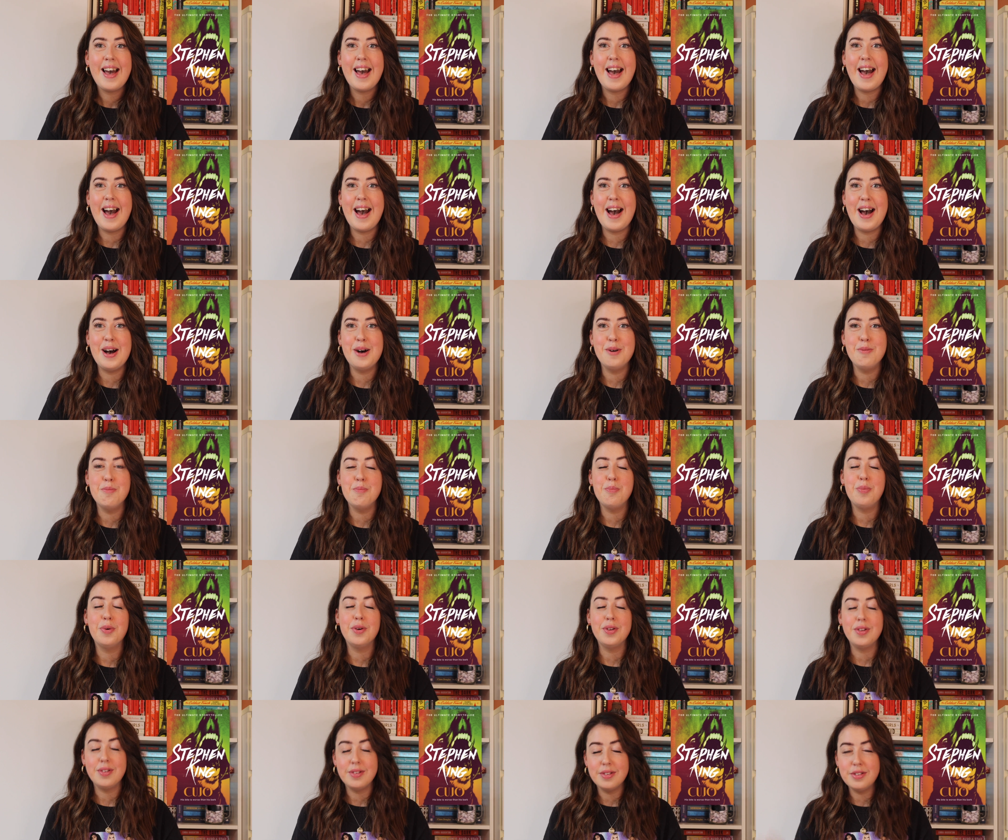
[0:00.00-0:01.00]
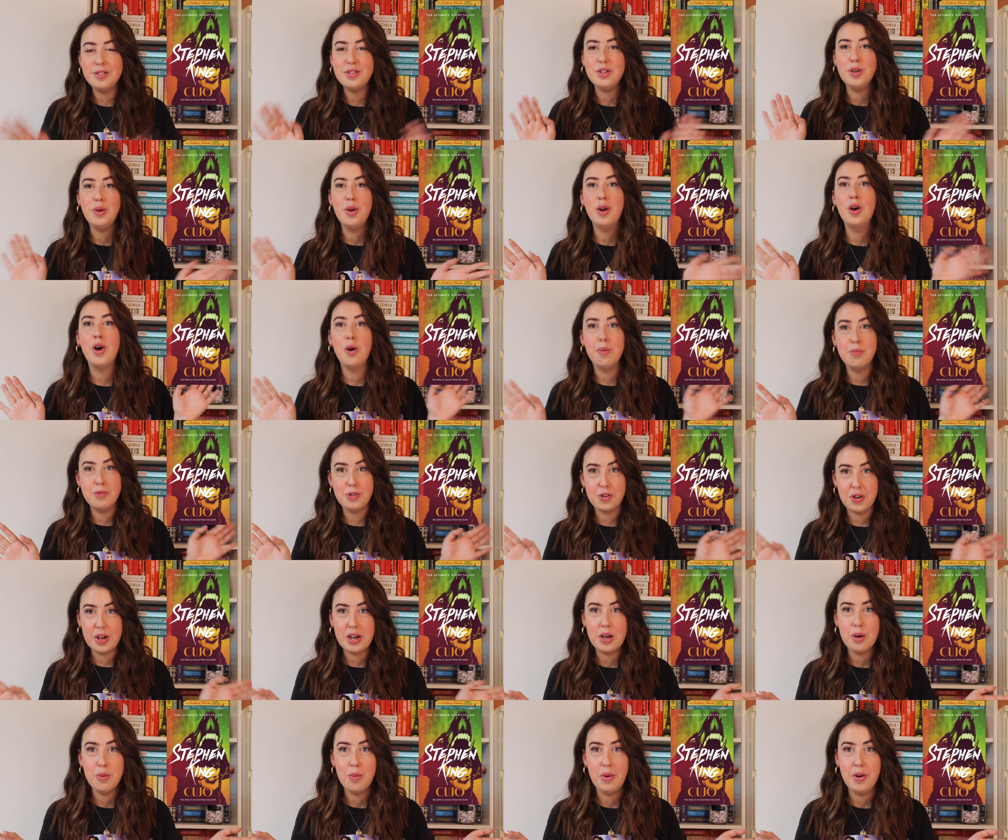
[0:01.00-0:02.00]
But do look up
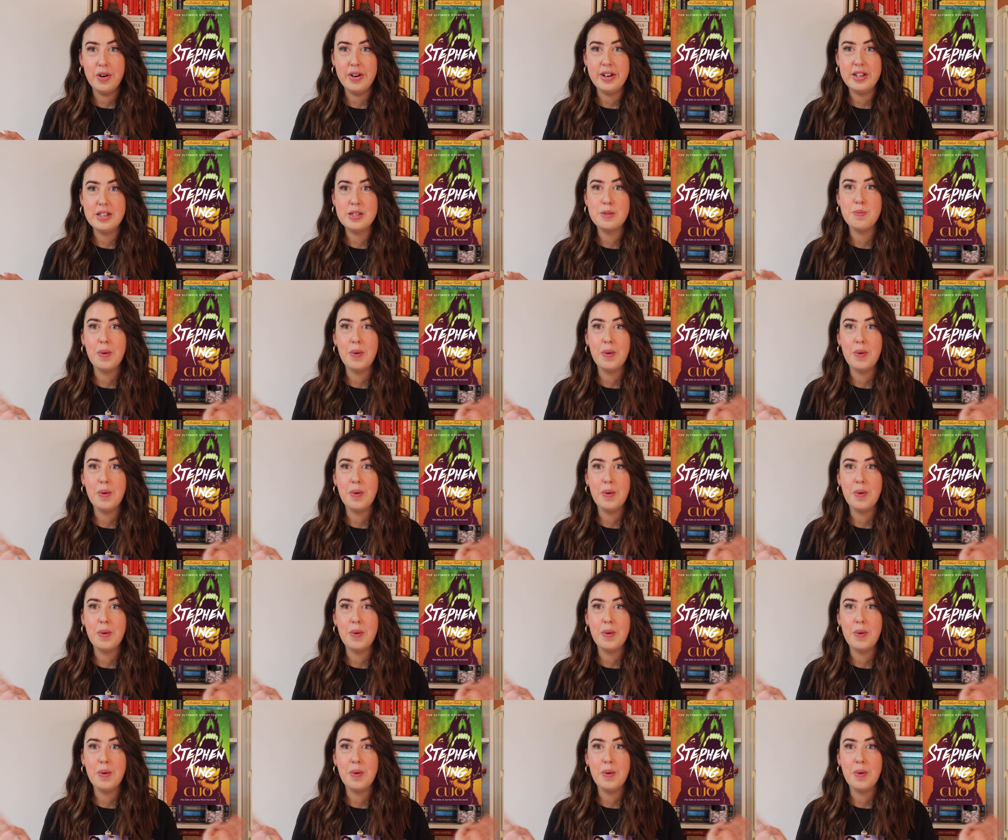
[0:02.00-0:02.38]
trigger warnings,